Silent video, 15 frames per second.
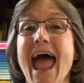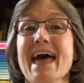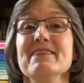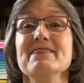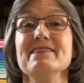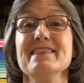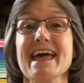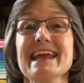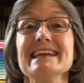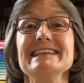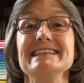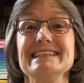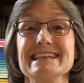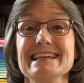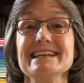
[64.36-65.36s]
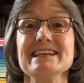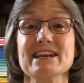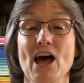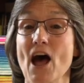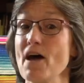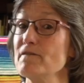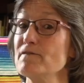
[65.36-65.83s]
and they did
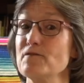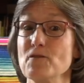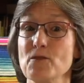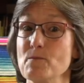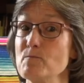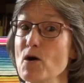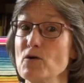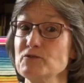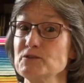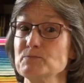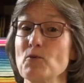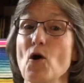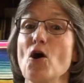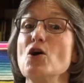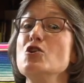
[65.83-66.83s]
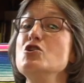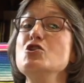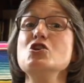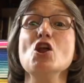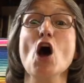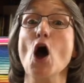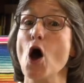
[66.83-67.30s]
not, for the most part,
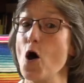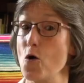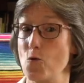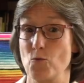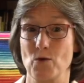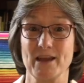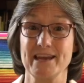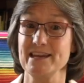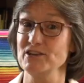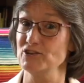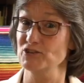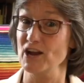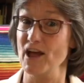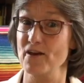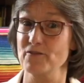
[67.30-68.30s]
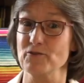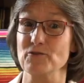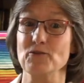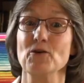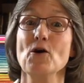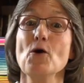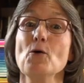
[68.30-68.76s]
know each
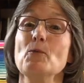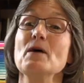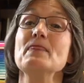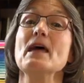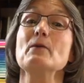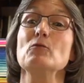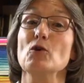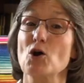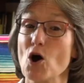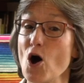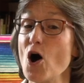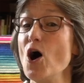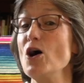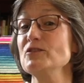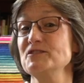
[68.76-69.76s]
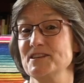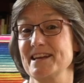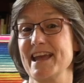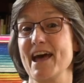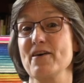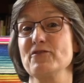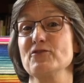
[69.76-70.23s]
other when they were called
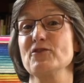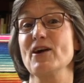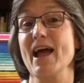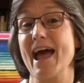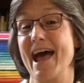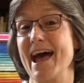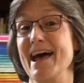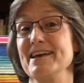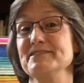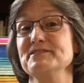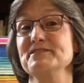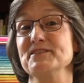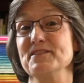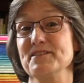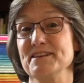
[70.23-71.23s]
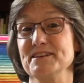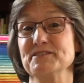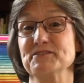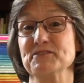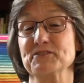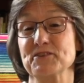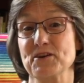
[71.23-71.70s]
together as
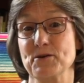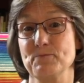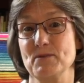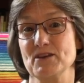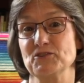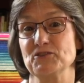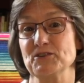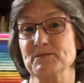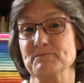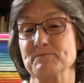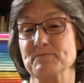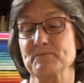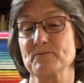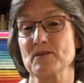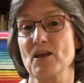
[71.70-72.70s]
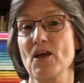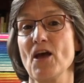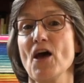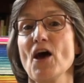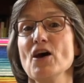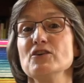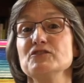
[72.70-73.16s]
this commission.
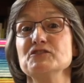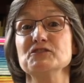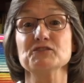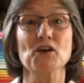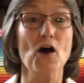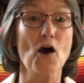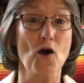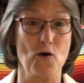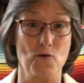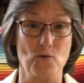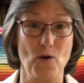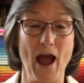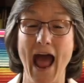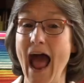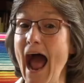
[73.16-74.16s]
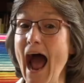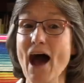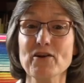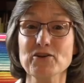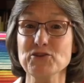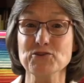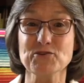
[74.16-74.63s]
So,
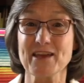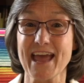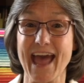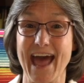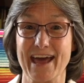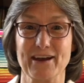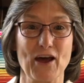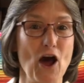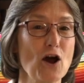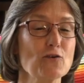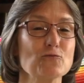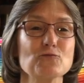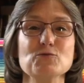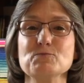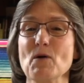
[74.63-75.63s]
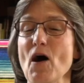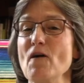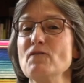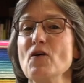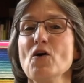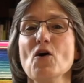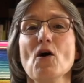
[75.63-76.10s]
how do you get a group
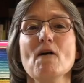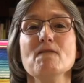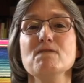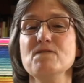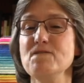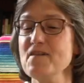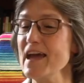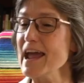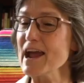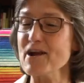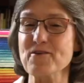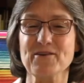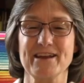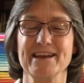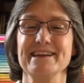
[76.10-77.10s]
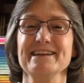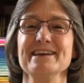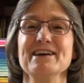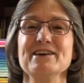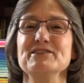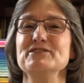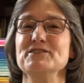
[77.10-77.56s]
of very
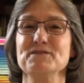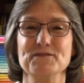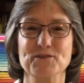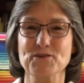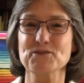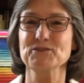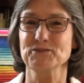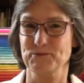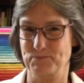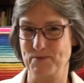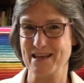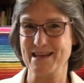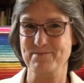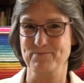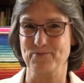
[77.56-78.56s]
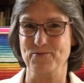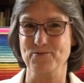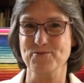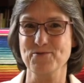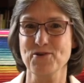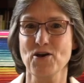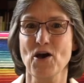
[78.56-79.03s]
diverse
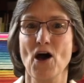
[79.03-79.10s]
people